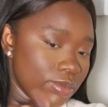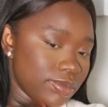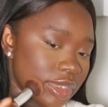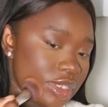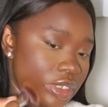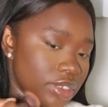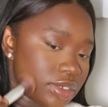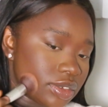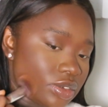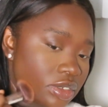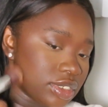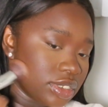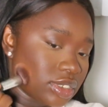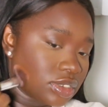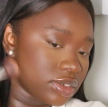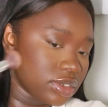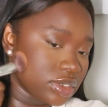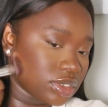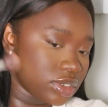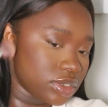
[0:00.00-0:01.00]
make sure
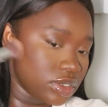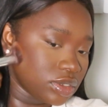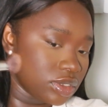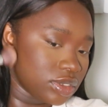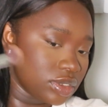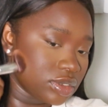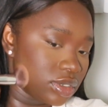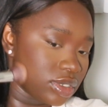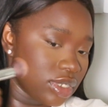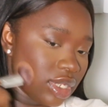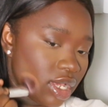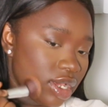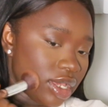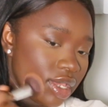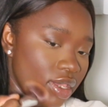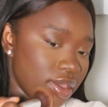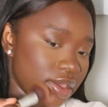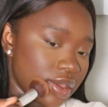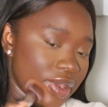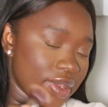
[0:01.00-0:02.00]
it's not too too
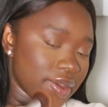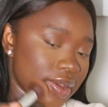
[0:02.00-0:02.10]
light.